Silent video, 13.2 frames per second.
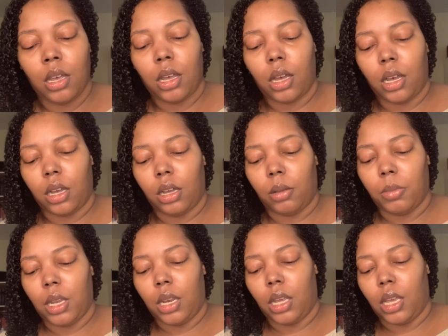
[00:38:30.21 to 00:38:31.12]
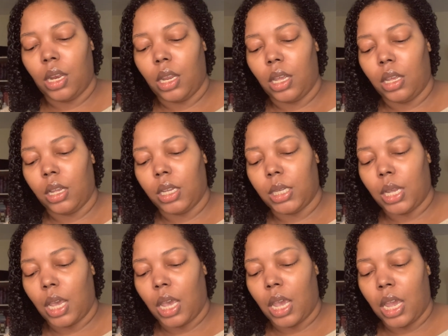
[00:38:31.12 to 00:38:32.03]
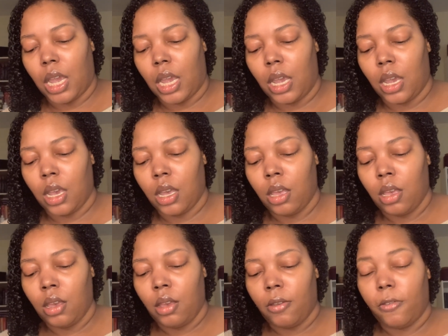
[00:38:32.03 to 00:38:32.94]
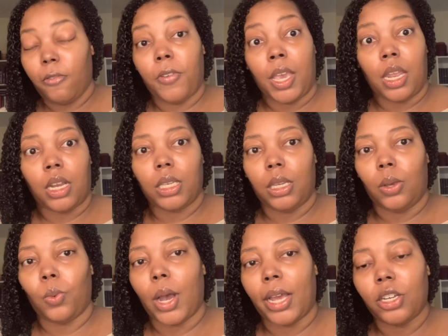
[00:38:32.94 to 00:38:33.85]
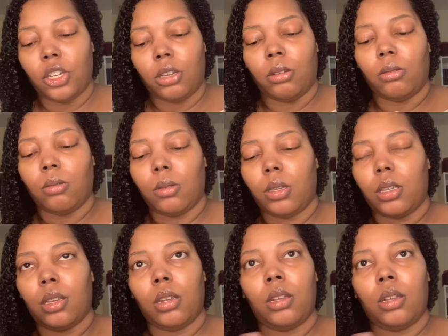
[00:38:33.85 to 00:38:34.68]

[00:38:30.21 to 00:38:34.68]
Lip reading: And it is a fantasy why choose.